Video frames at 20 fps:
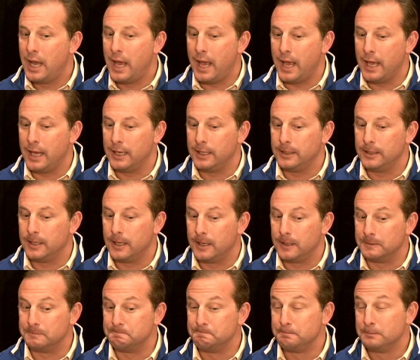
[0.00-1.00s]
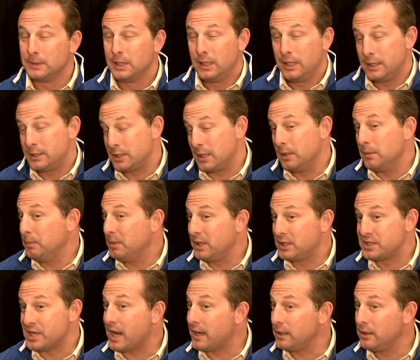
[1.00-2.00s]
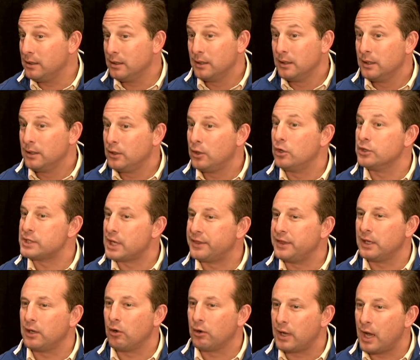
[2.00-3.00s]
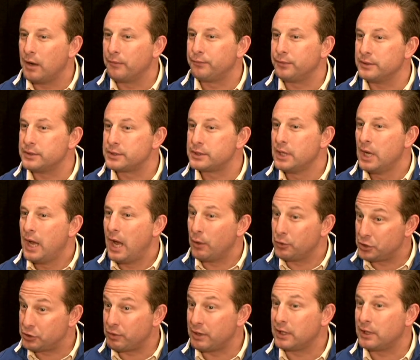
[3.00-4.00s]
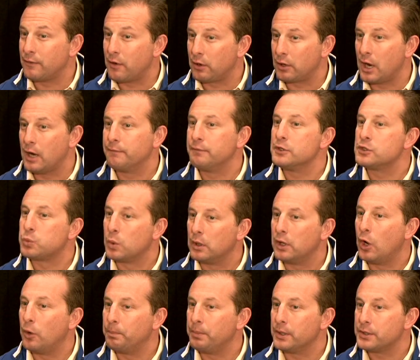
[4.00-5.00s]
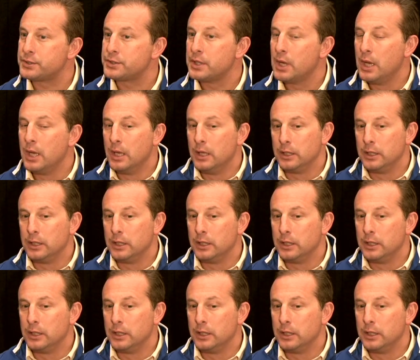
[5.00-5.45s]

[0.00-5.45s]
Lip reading: And it'll be exciting, because I think our strength of our conference will help us.